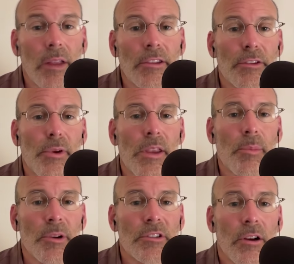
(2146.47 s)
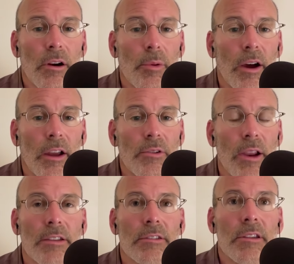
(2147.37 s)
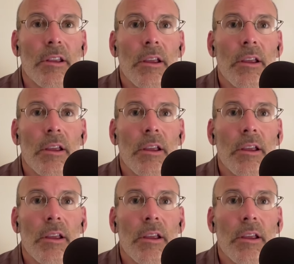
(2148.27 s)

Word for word: Because if we eat a bunch of carbohydrates,